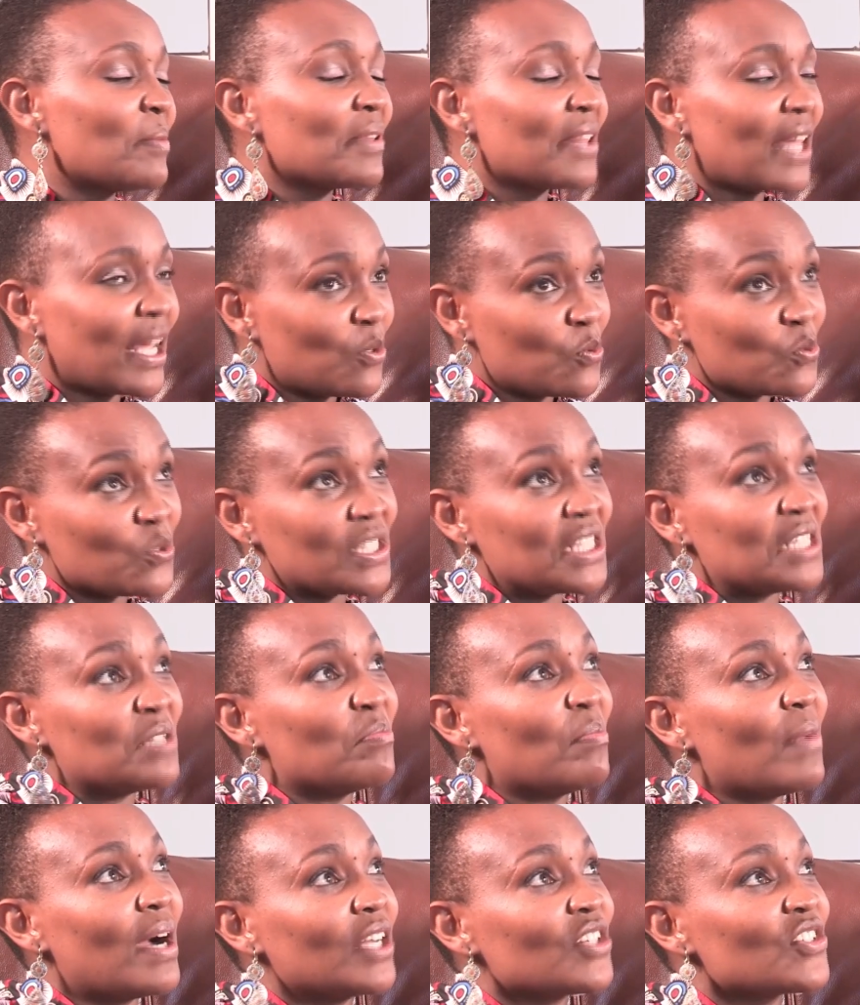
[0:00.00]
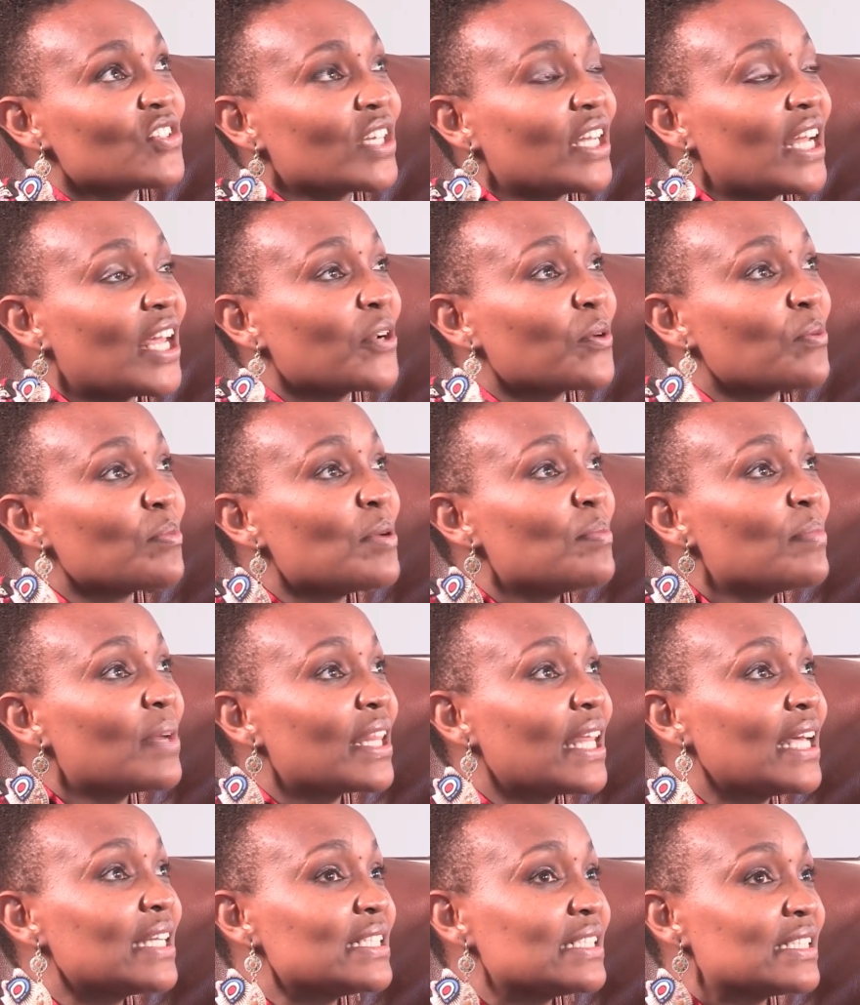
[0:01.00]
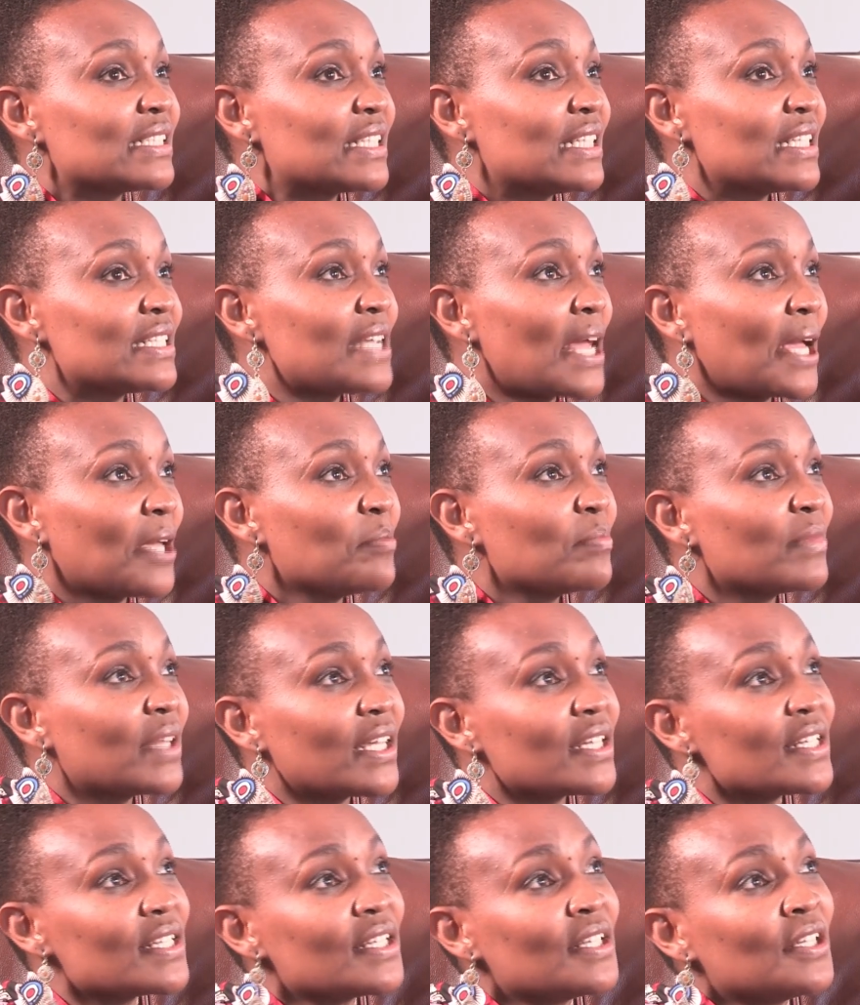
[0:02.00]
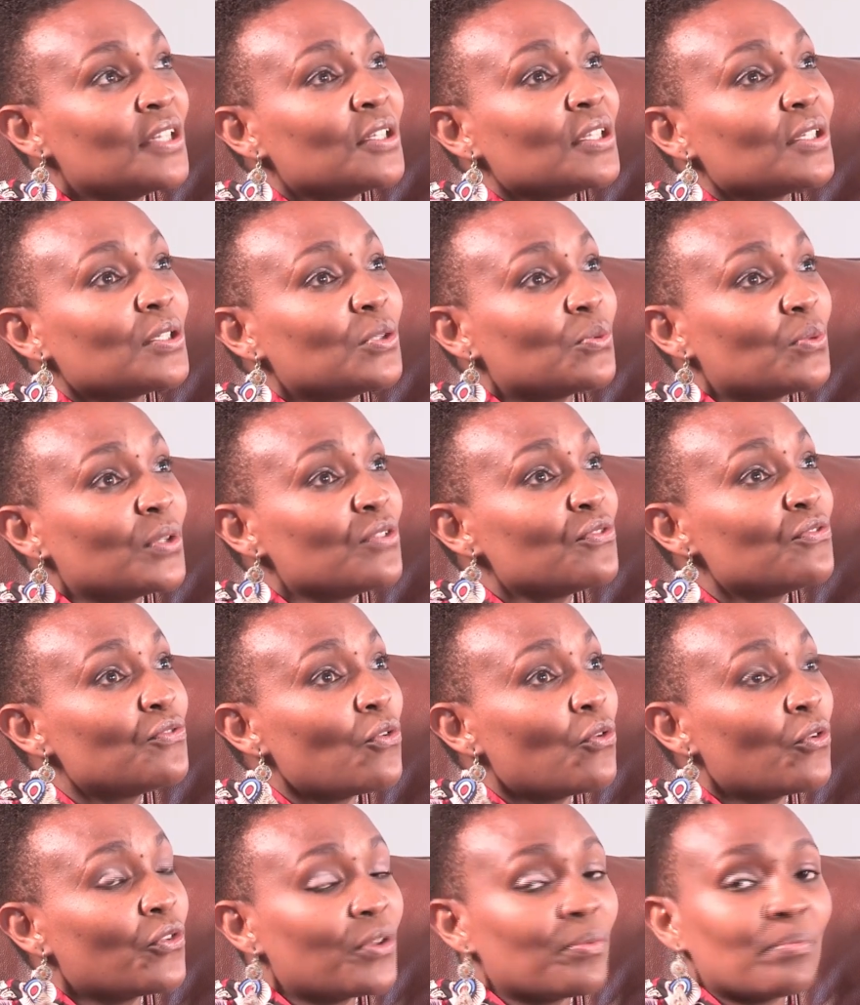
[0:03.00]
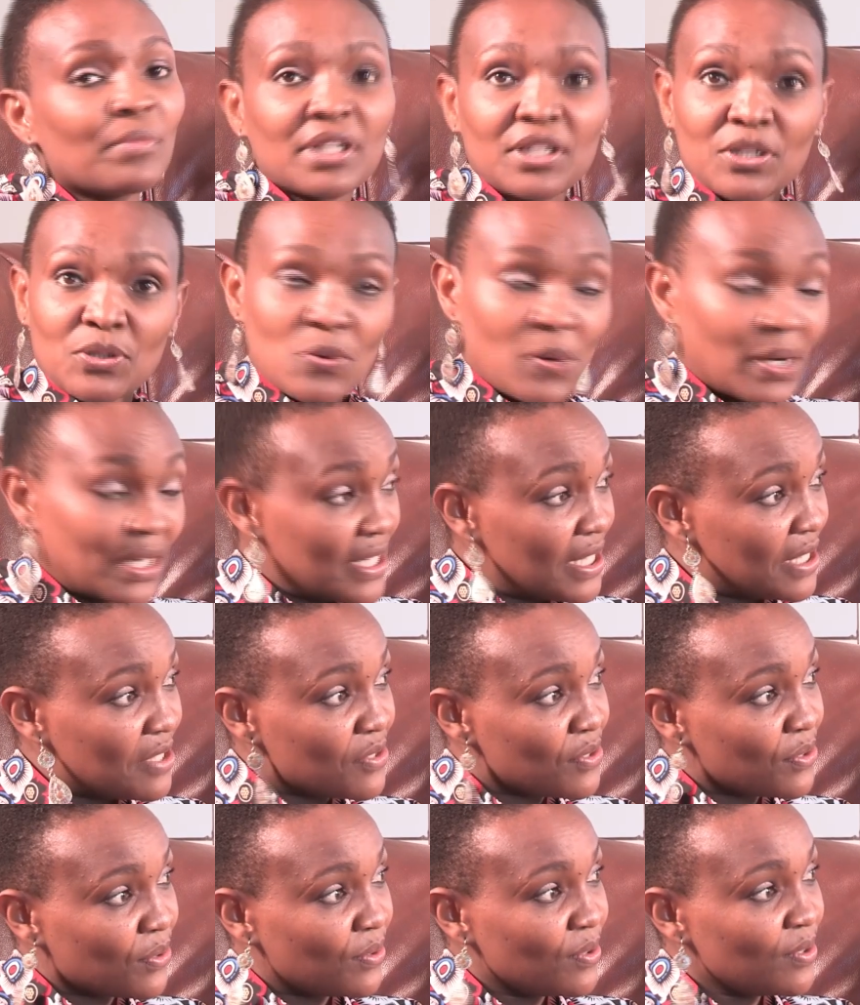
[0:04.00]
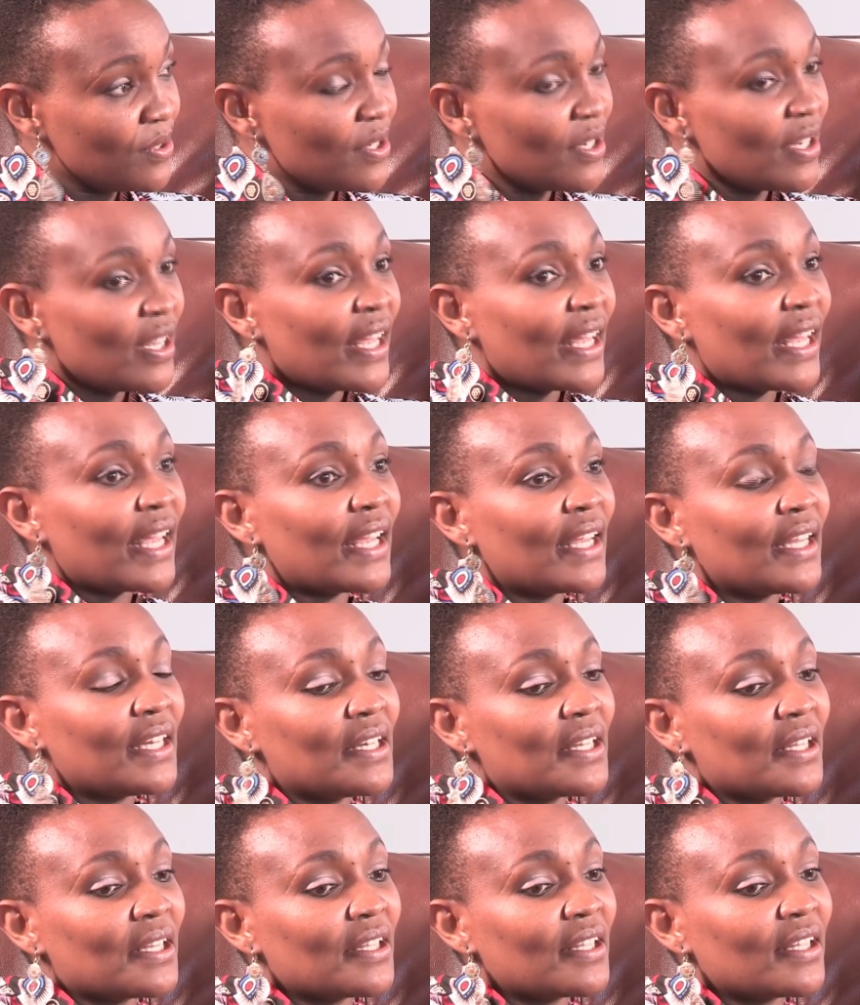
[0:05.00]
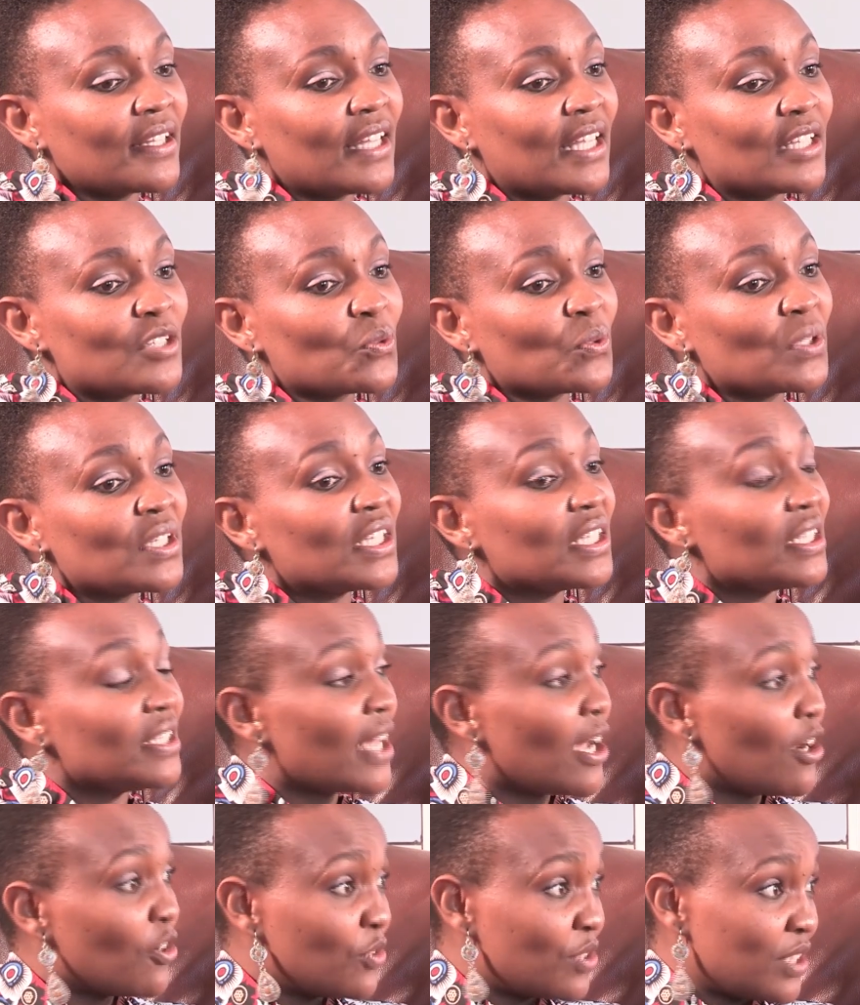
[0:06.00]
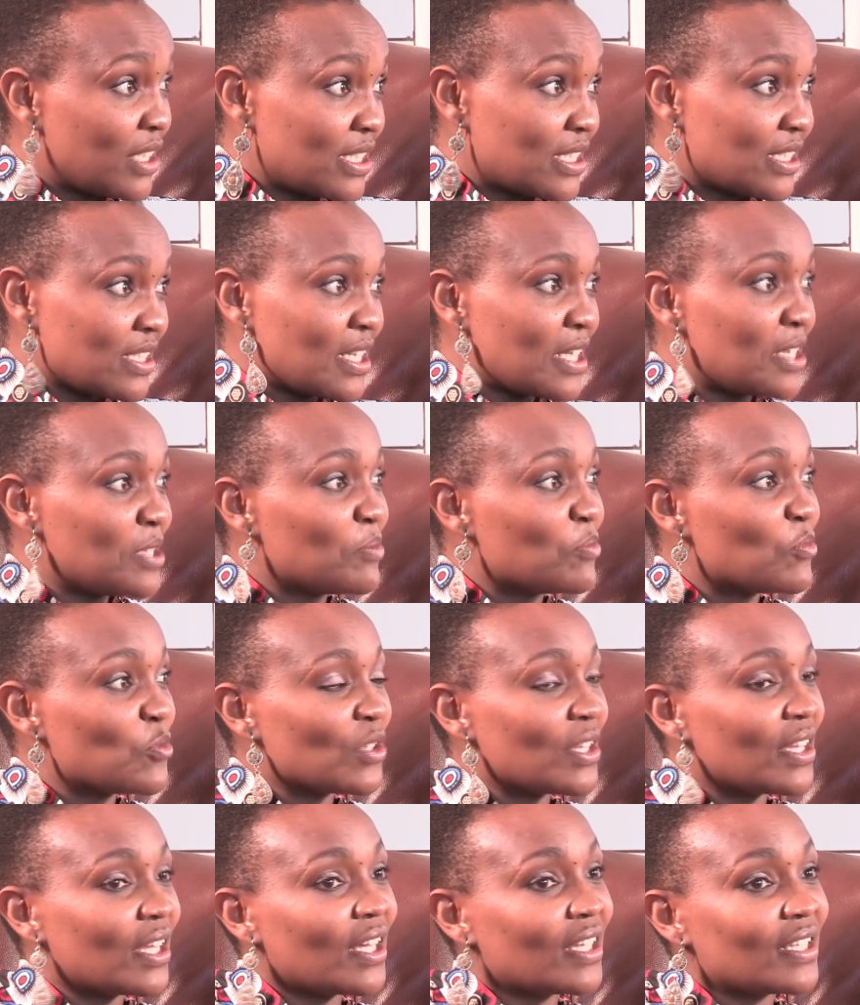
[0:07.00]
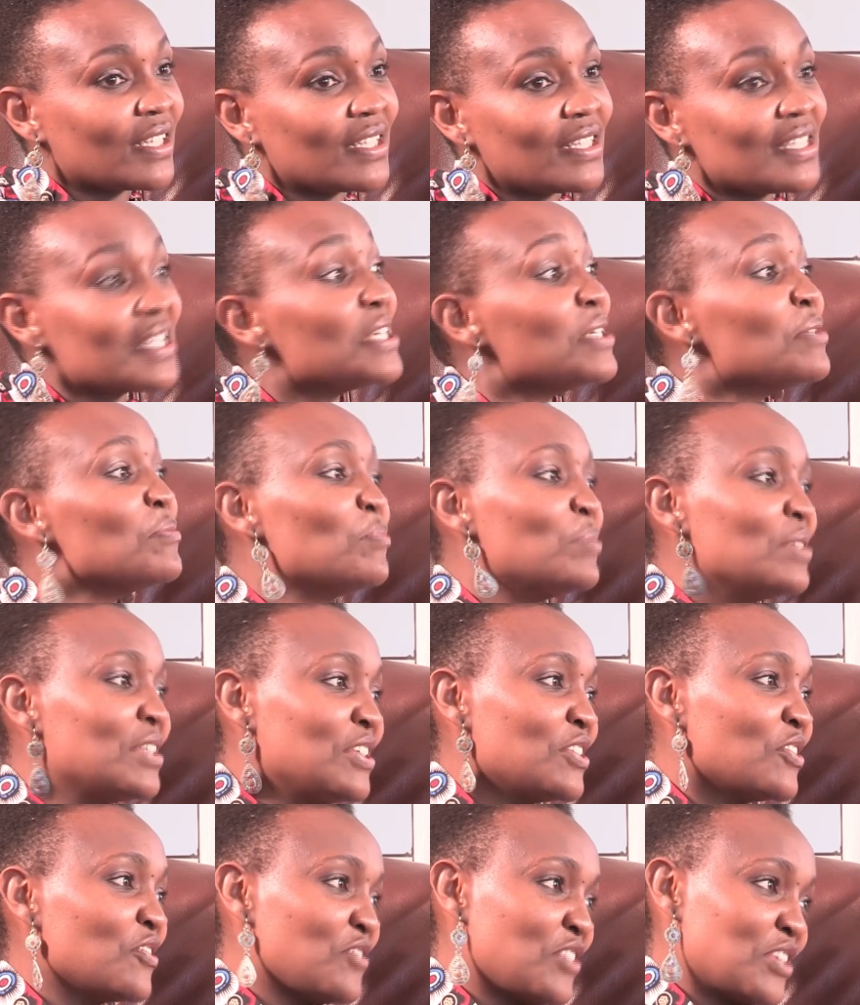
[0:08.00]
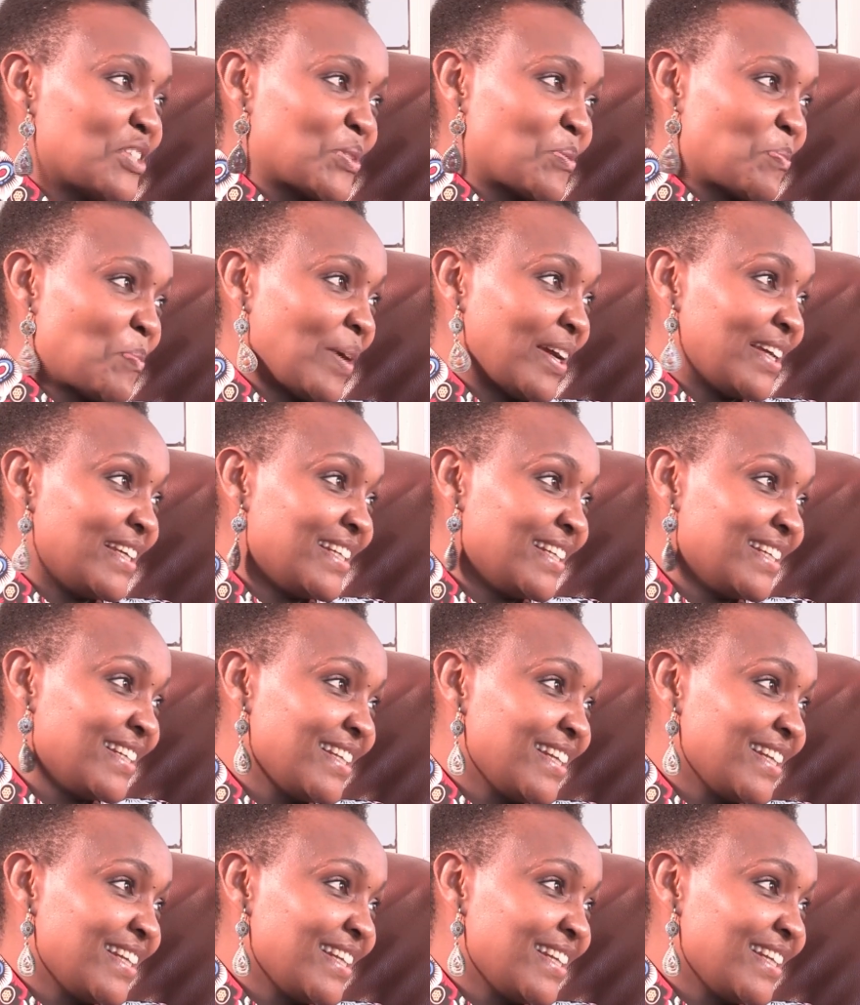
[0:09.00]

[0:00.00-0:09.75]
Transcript: That was in March, and I remember that is the time that he went for the medical attention, and that's when they diagnosed him with a TB of the spine.